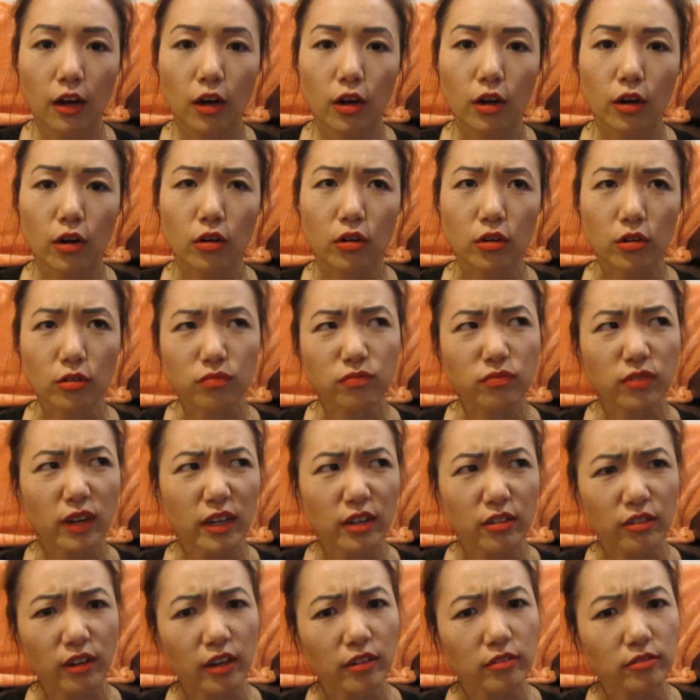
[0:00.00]
or right
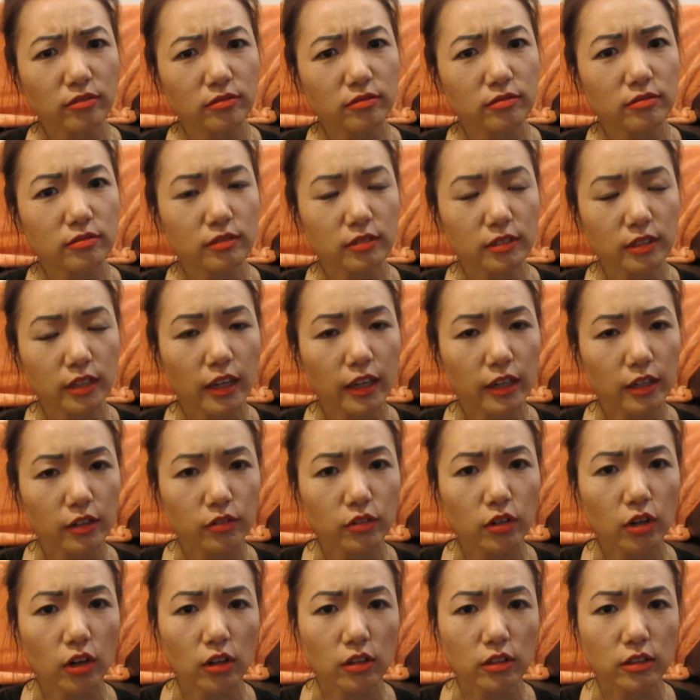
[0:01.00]
around the end
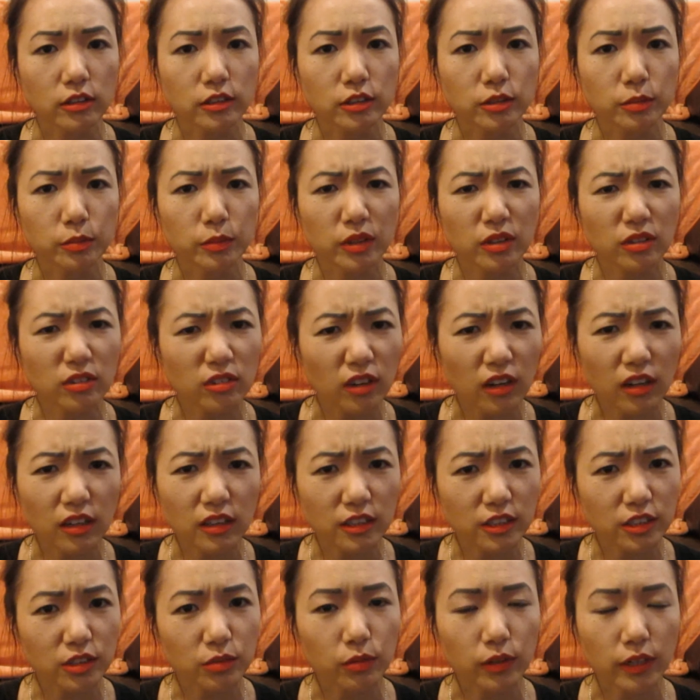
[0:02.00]
of college, middle
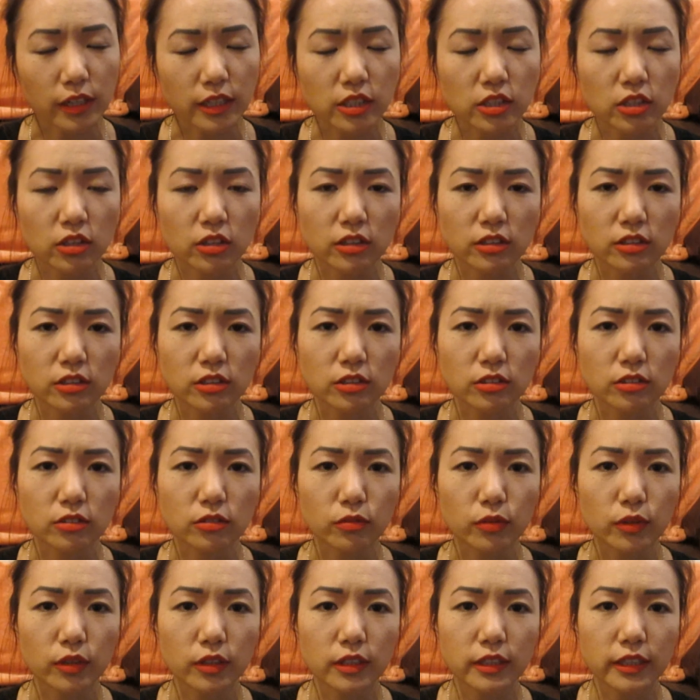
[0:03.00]
college, when I started to
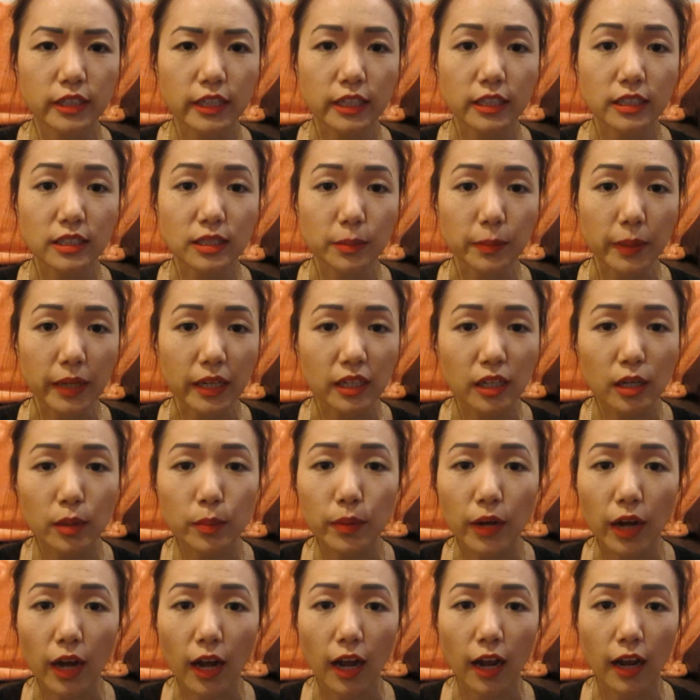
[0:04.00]
really get into makeup,
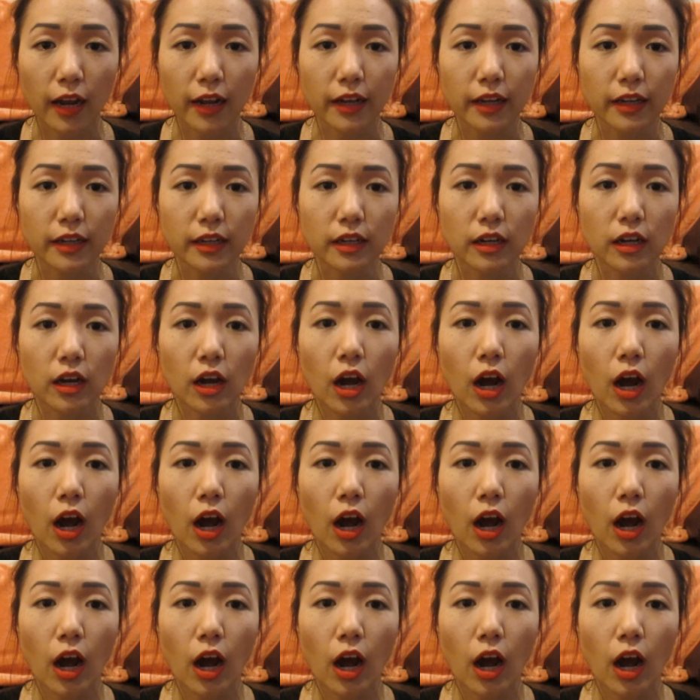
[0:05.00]
I